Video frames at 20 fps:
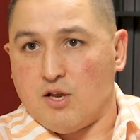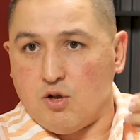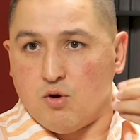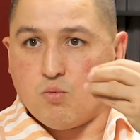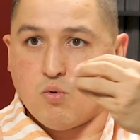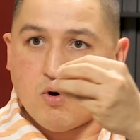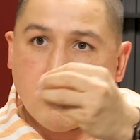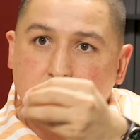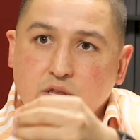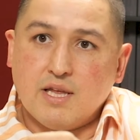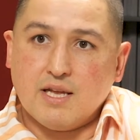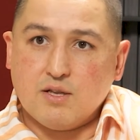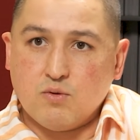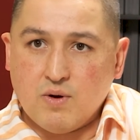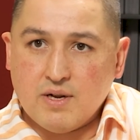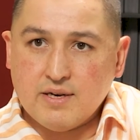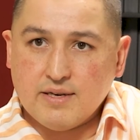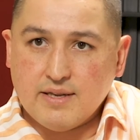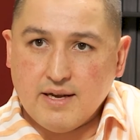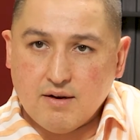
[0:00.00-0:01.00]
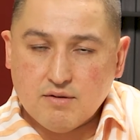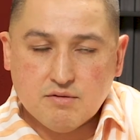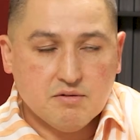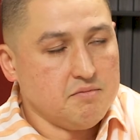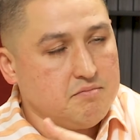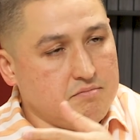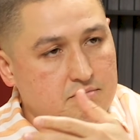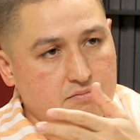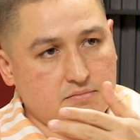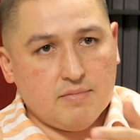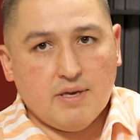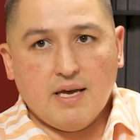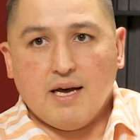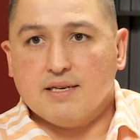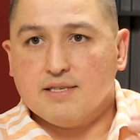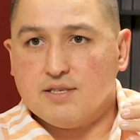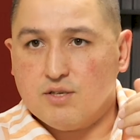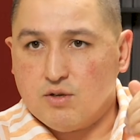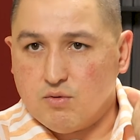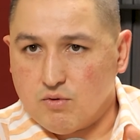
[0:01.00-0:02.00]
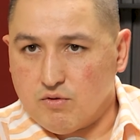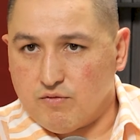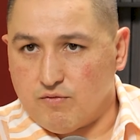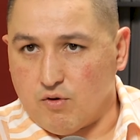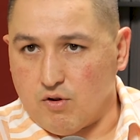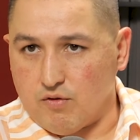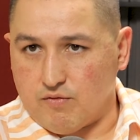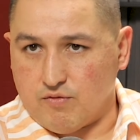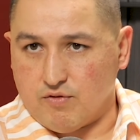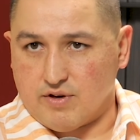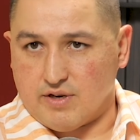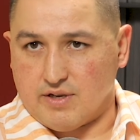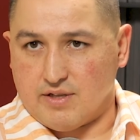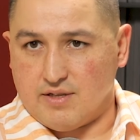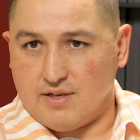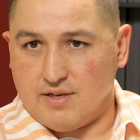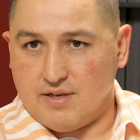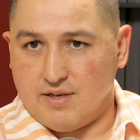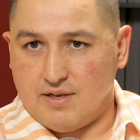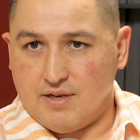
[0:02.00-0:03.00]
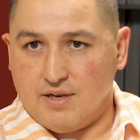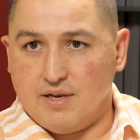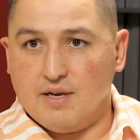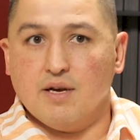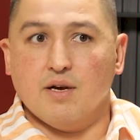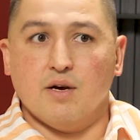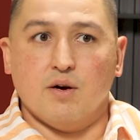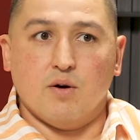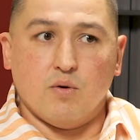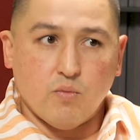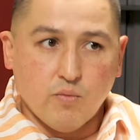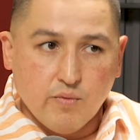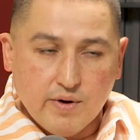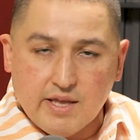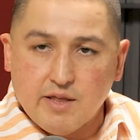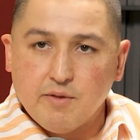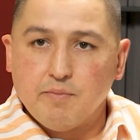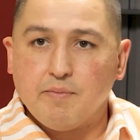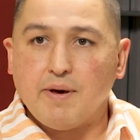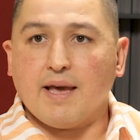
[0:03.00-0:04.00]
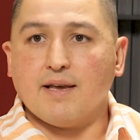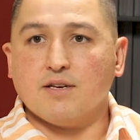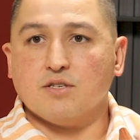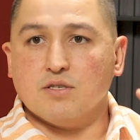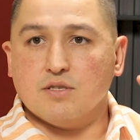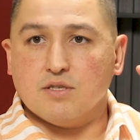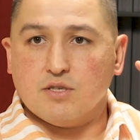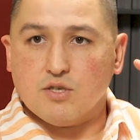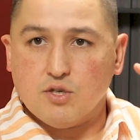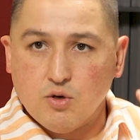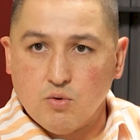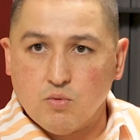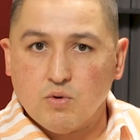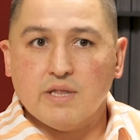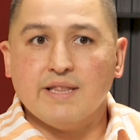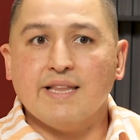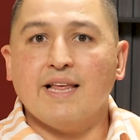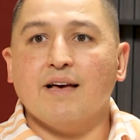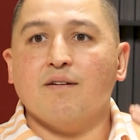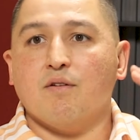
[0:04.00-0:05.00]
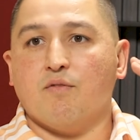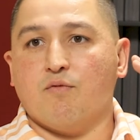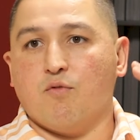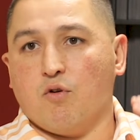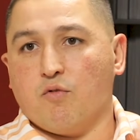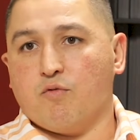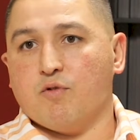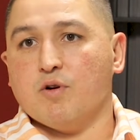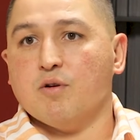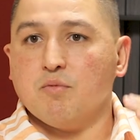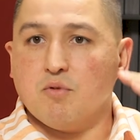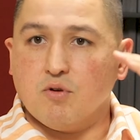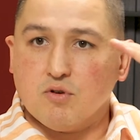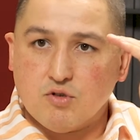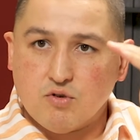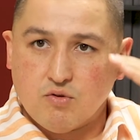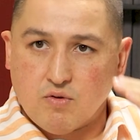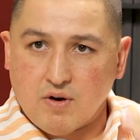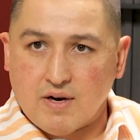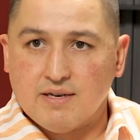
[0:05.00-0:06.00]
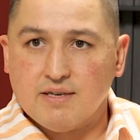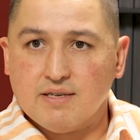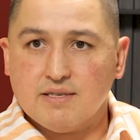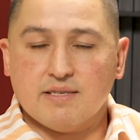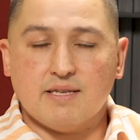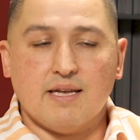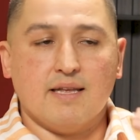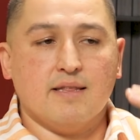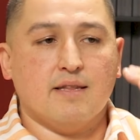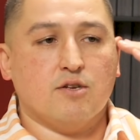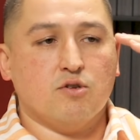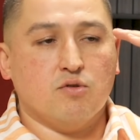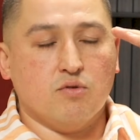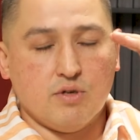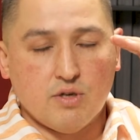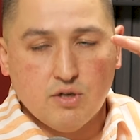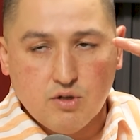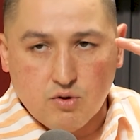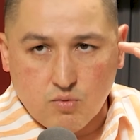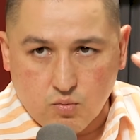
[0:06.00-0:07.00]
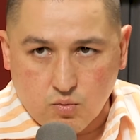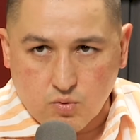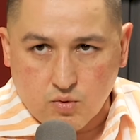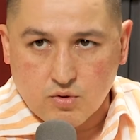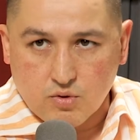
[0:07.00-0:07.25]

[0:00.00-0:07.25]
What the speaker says: you want that 1,000, yes, you will fall for it. With patience, you will never fall for it, because you understand that you need to